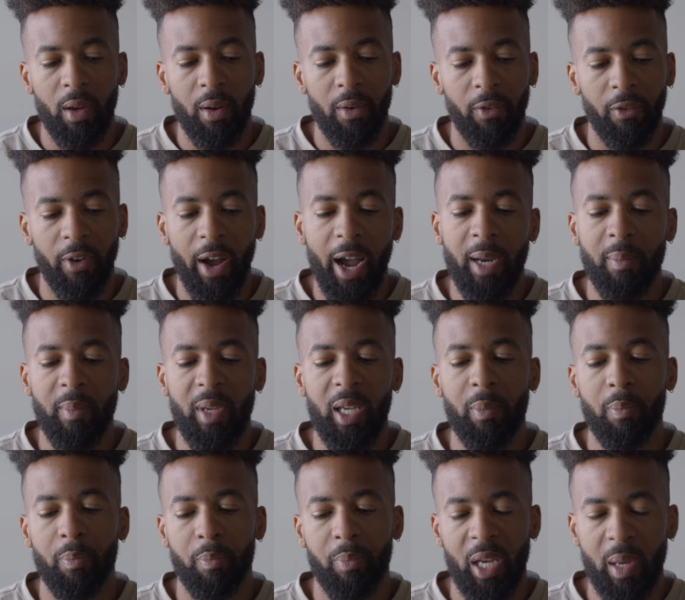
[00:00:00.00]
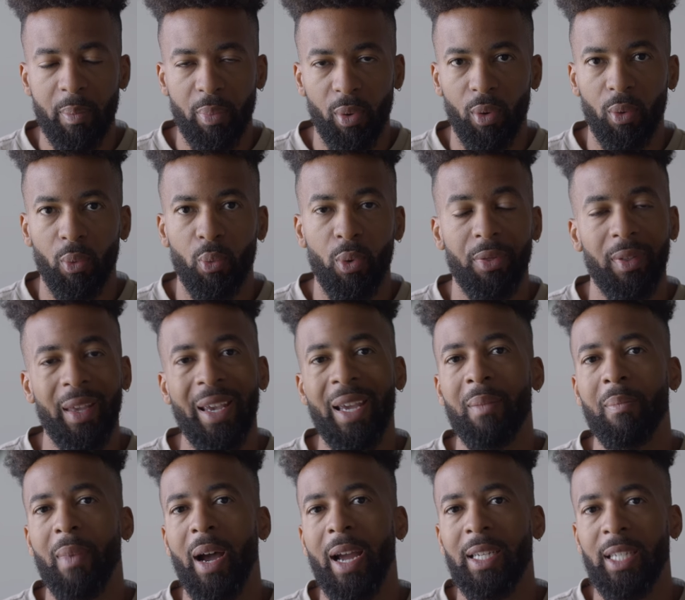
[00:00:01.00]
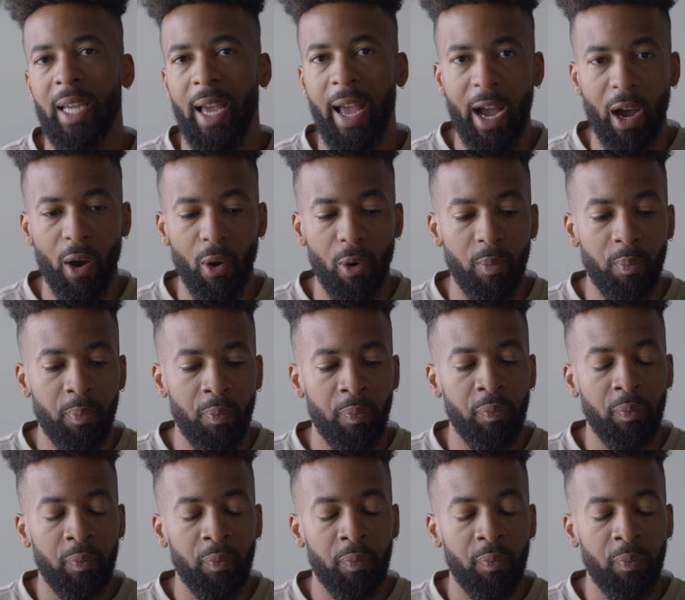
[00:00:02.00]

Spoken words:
find me people within my town,